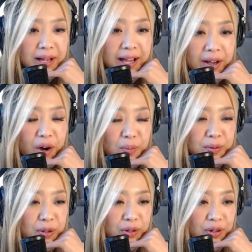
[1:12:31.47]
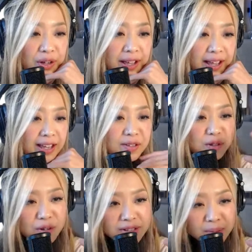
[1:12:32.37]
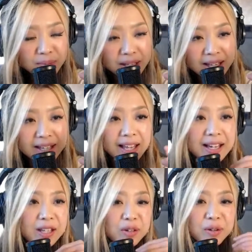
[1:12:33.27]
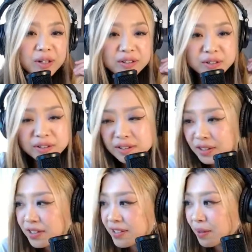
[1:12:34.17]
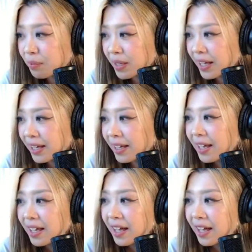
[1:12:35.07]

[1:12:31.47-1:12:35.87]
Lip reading: But I hope you enjoy something and you could learn something.